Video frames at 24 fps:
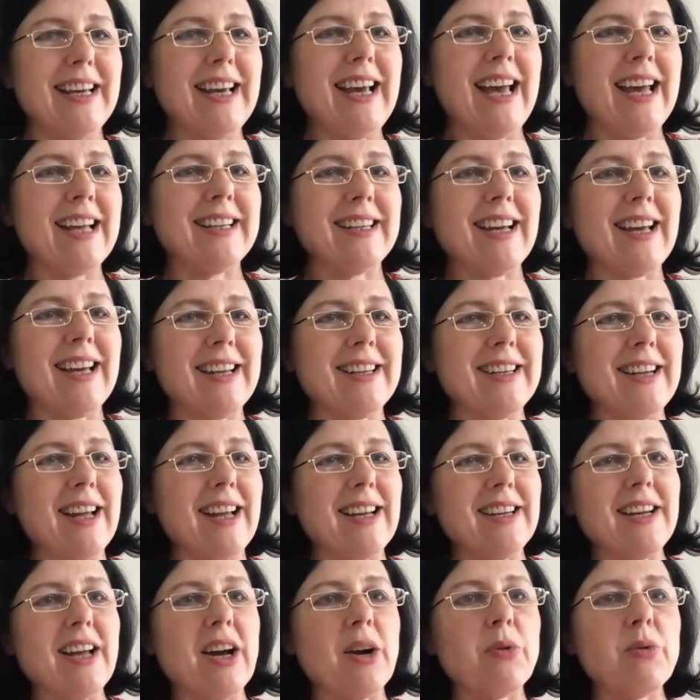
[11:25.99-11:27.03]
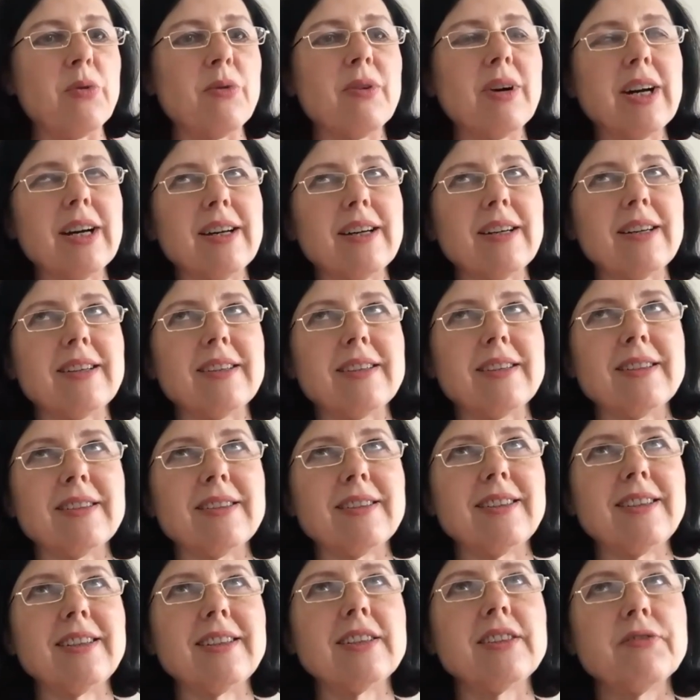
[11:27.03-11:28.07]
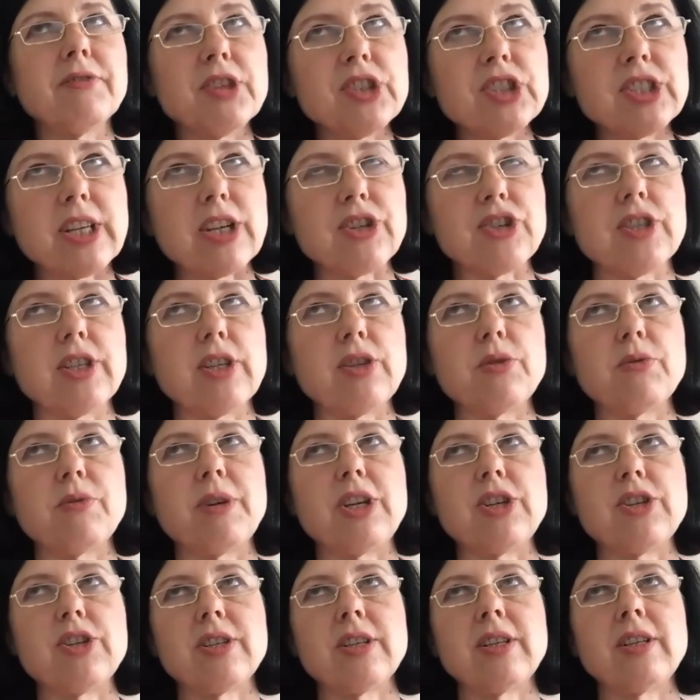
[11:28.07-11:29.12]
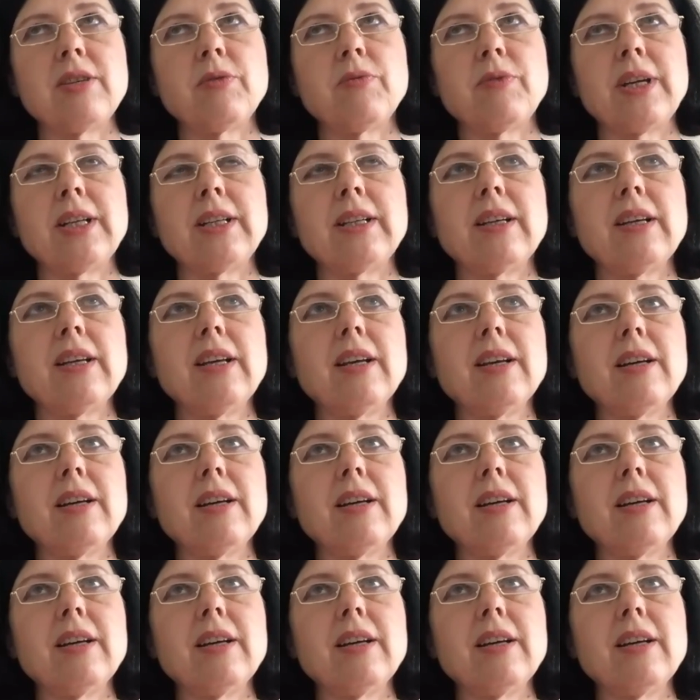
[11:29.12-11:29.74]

And now it was such situation when